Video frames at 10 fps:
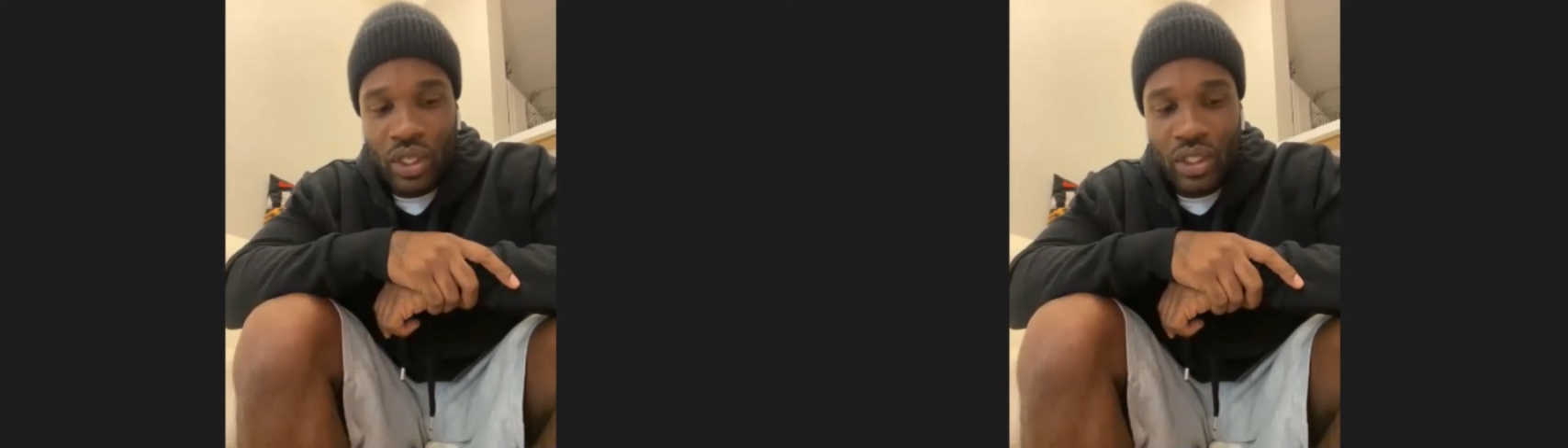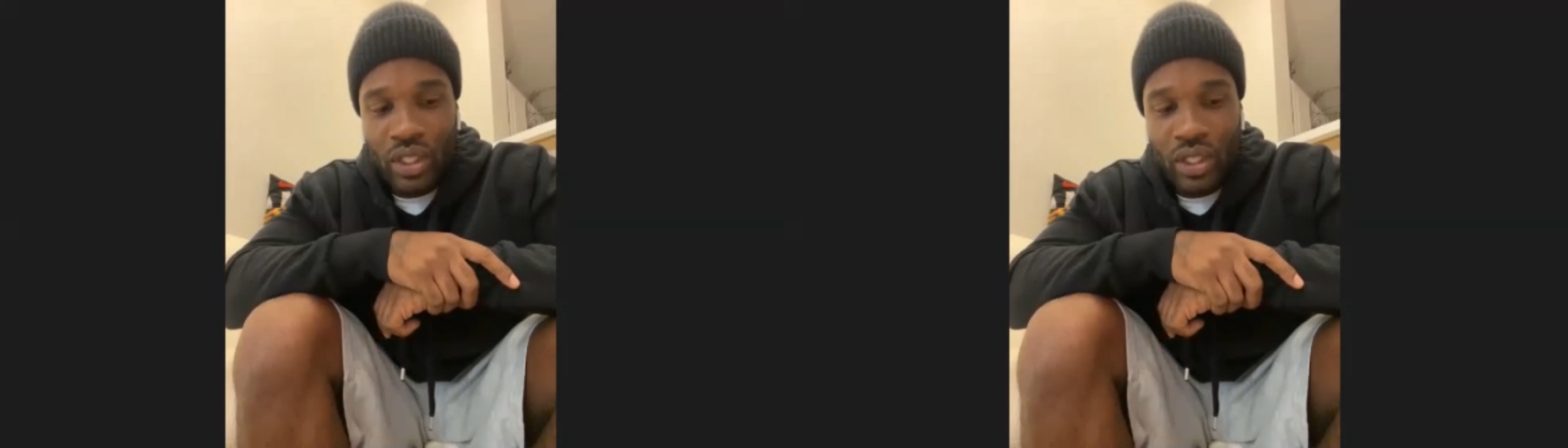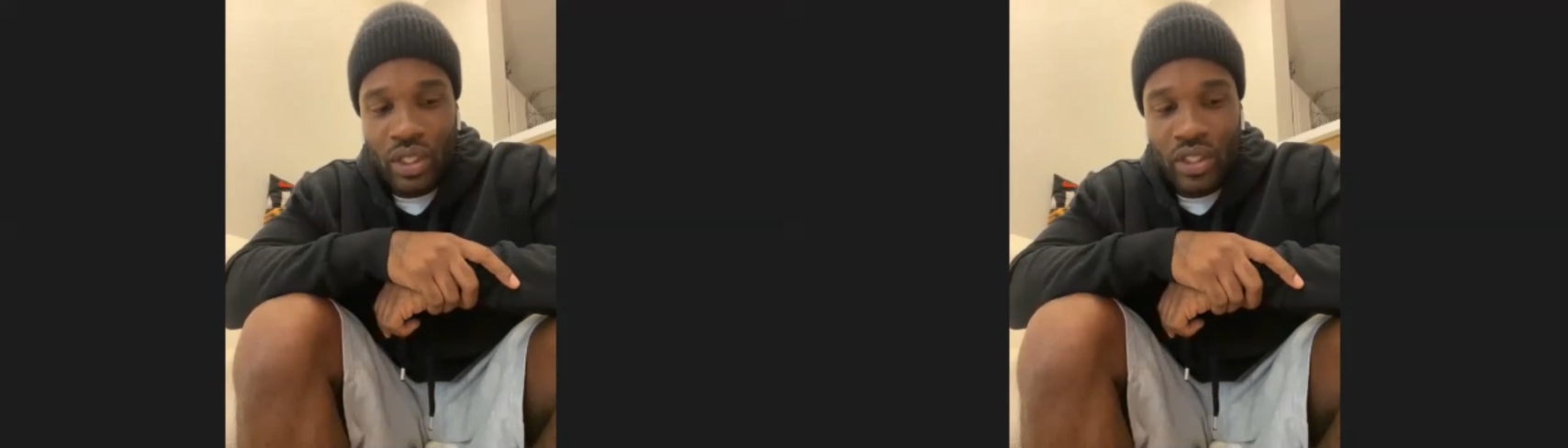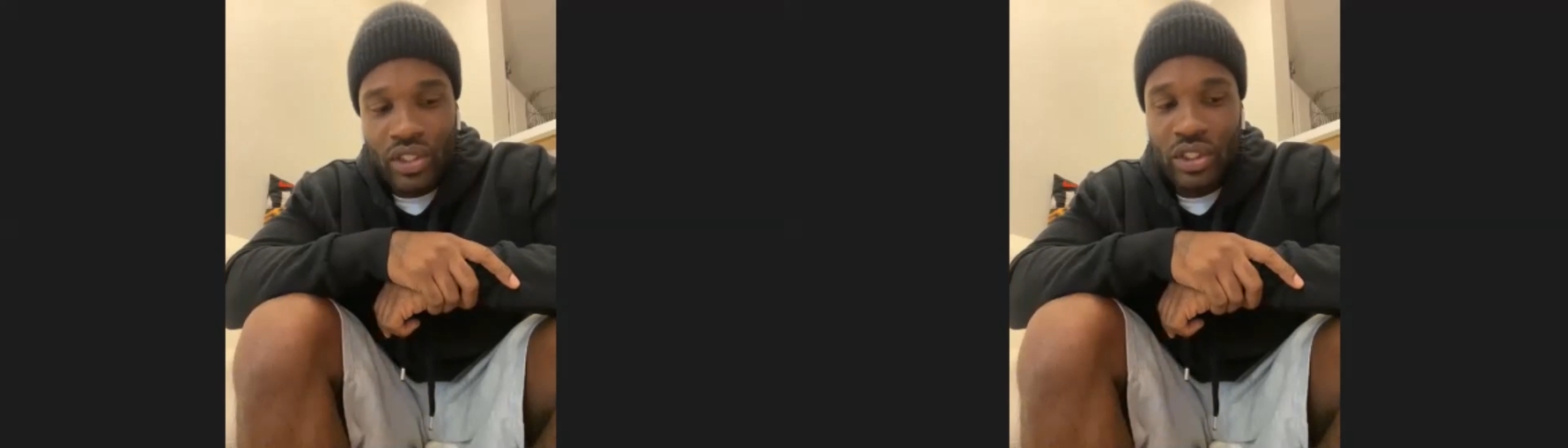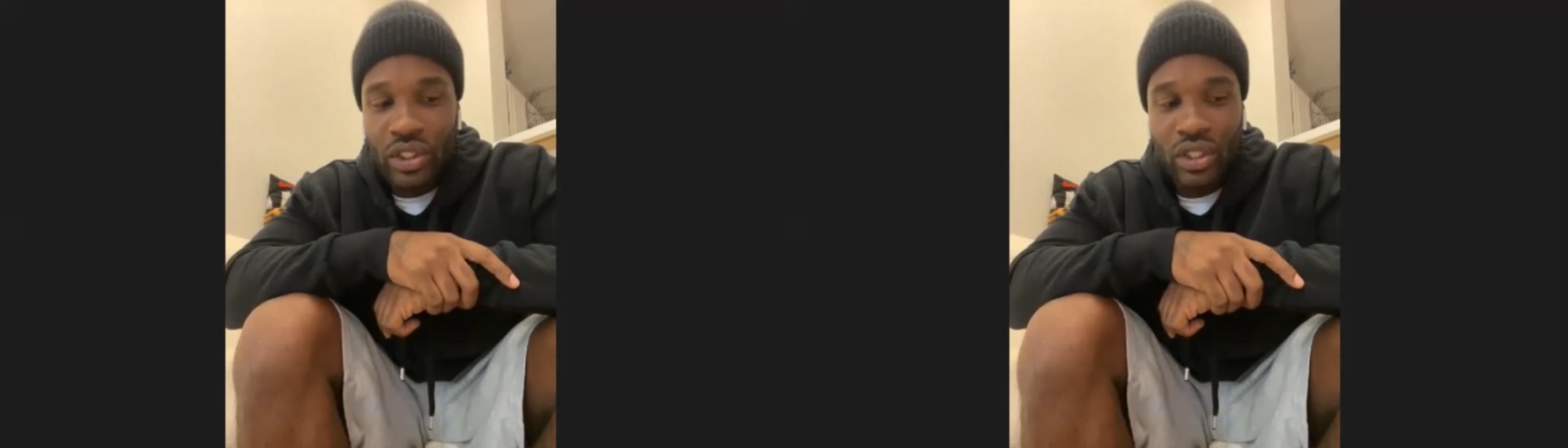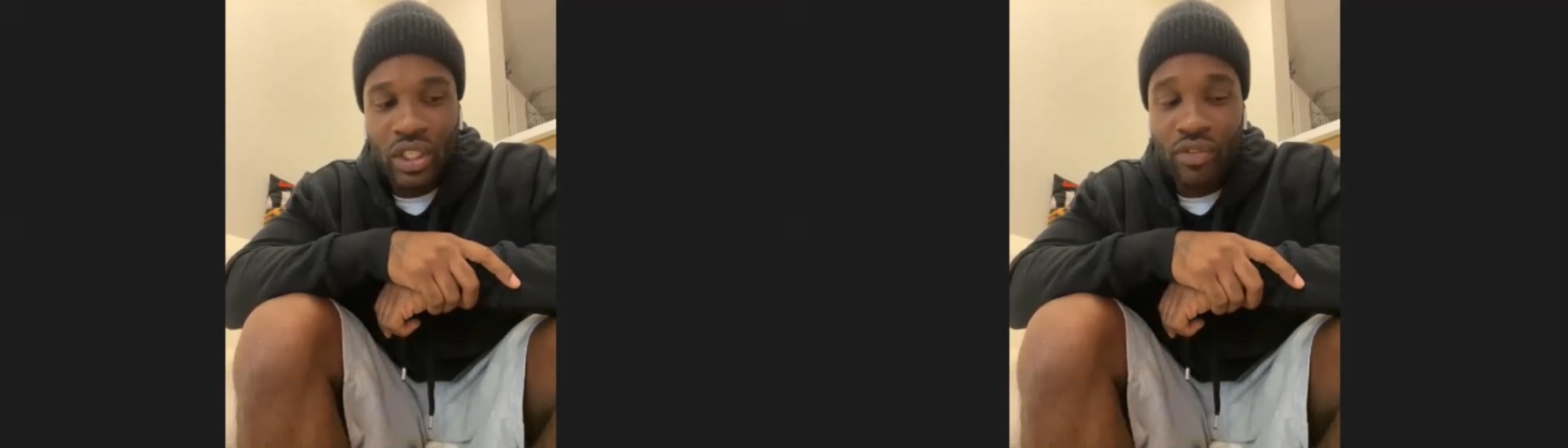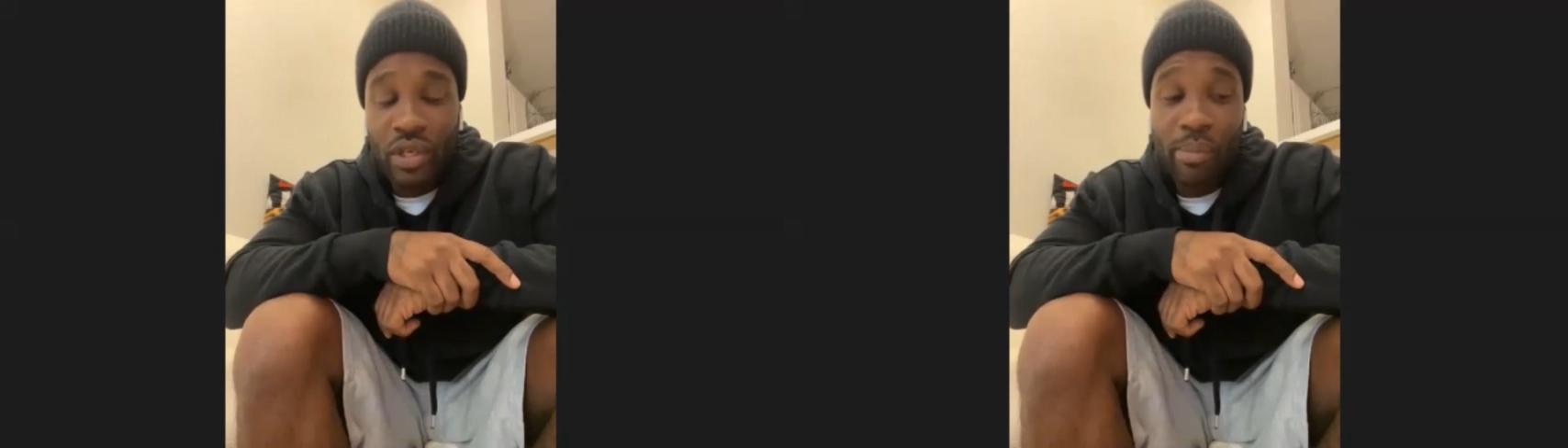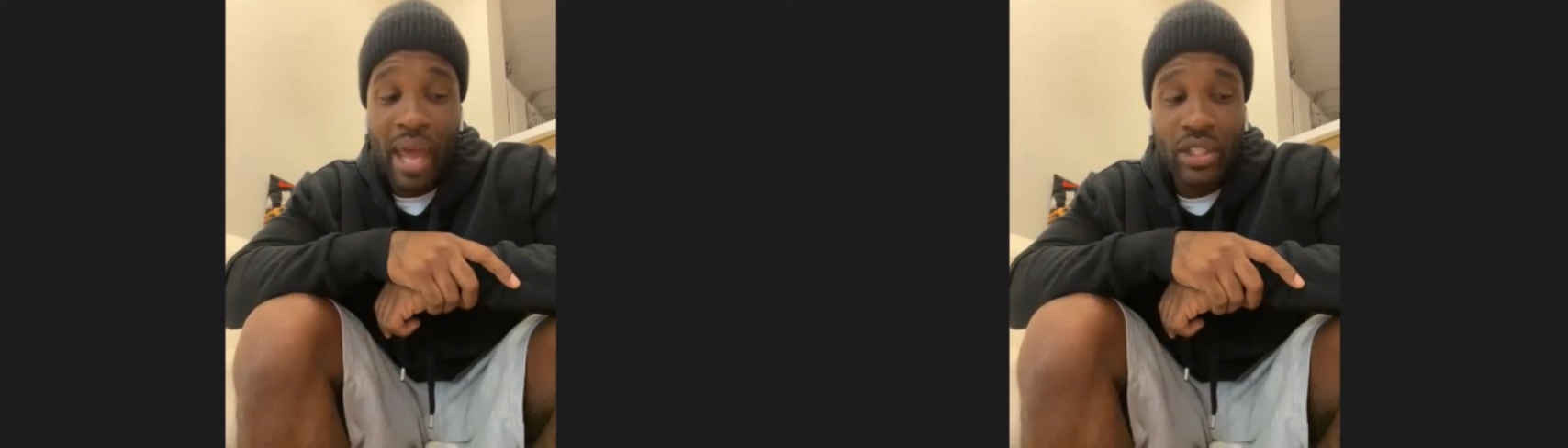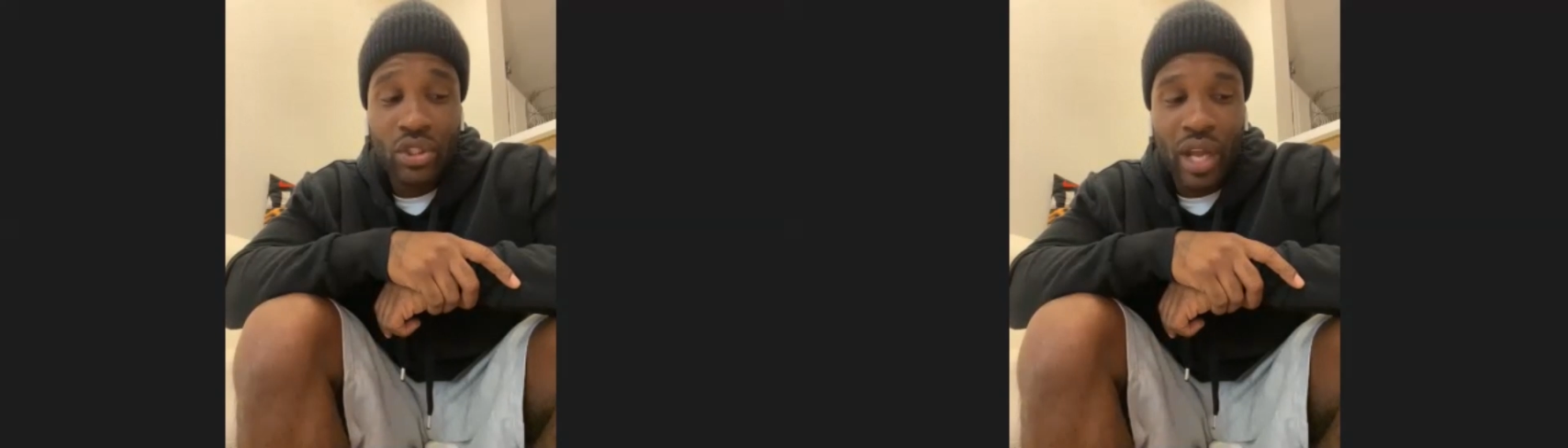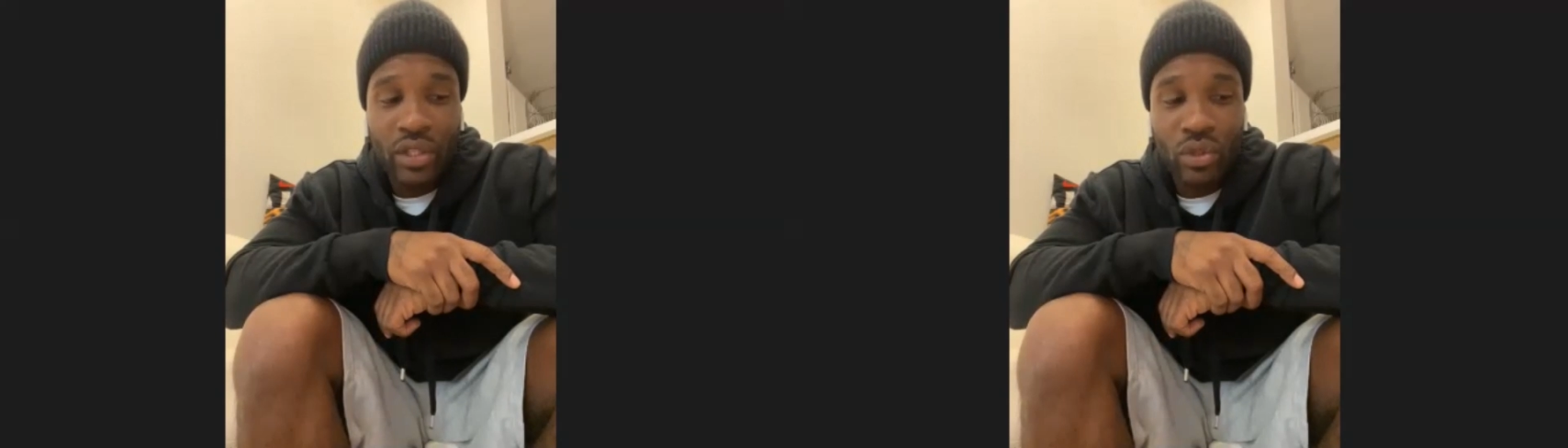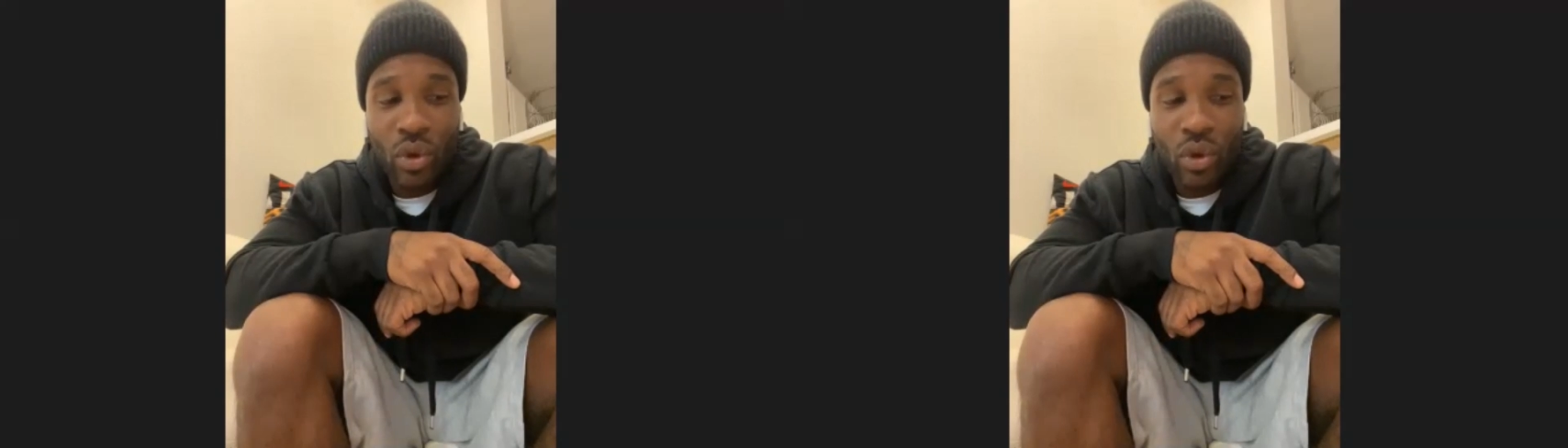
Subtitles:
and just even the backtrack,